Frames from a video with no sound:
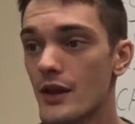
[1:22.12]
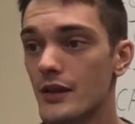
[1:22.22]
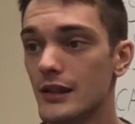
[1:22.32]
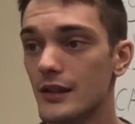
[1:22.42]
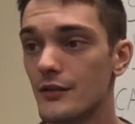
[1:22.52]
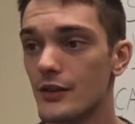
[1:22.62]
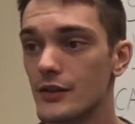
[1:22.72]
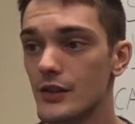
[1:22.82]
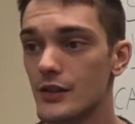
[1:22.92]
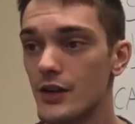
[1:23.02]

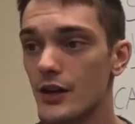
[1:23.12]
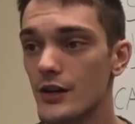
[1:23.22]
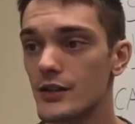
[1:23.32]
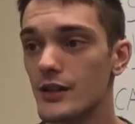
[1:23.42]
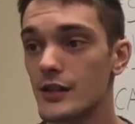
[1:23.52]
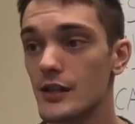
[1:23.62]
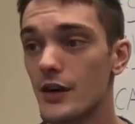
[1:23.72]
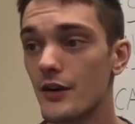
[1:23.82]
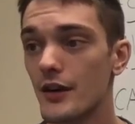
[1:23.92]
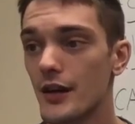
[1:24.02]
delivers charged
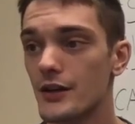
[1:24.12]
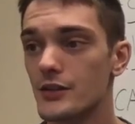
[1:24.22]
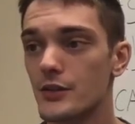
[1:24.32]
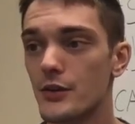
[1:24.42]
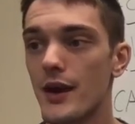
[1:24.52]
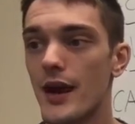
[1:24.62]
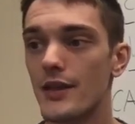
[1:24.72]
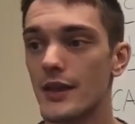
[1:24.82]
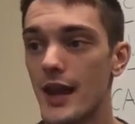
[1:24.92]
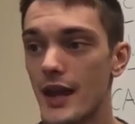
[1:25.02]
tRNAs to
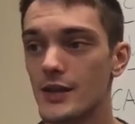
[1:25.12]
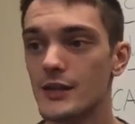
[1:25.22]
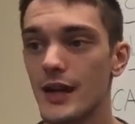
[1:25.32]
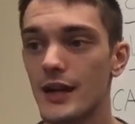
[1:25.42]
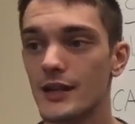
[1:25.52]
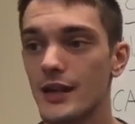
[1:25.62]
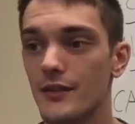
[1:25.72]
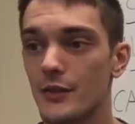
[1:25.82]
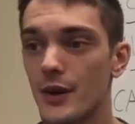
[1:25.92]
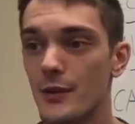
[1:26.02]
the A site
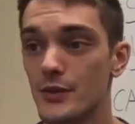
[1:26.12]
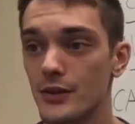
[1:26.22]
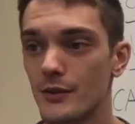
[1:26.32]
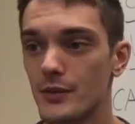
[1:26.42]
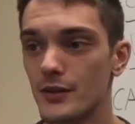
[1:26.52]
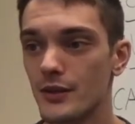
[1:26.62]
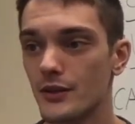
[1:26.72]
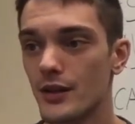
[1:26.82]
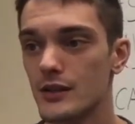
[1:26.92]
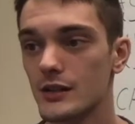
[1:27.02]
of the ribosome during
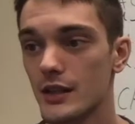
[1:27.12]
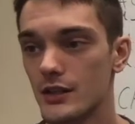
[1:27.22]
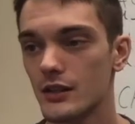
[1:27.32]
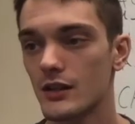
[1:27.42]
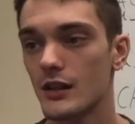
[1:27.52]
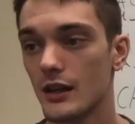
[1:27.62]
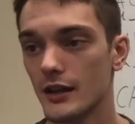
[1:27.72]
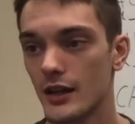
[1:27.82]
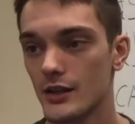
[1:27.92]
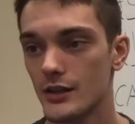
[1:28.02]
translation
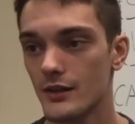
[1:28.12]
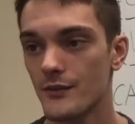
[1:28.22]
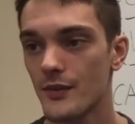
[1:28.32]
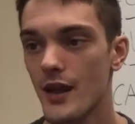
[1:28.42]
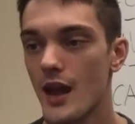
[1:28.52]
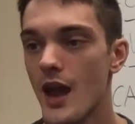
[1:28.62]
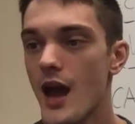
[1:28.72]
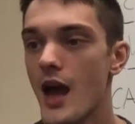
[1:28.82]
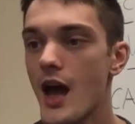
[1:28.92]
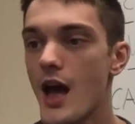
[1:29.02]
elongation.
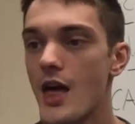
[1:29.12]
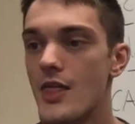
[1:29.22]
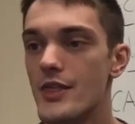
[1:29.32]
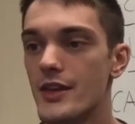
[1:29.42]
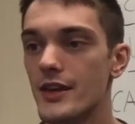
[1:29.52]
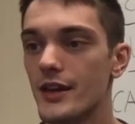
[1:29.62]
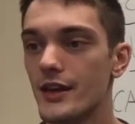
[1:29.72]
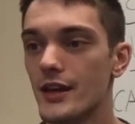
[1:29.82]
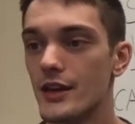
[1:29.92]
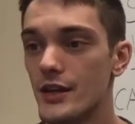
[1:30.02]
The
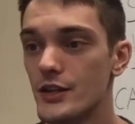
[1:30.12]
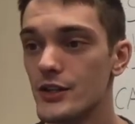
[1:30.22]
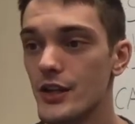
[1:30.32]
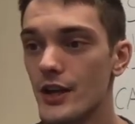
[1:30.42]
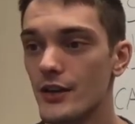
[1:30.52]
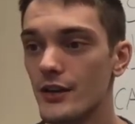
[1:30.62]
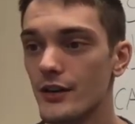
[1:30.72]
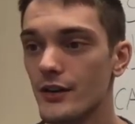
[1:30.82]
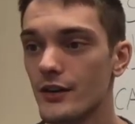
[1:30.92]
initiator